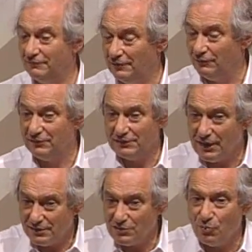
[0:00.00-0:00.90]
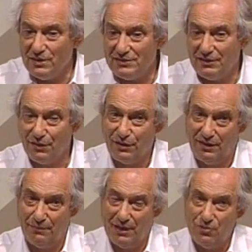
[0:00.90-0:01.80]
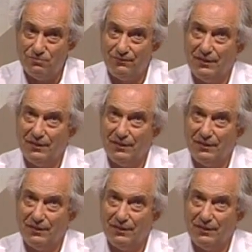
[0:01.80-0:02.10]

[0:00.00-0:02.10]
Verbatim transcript: You know, it's not so easy to think about.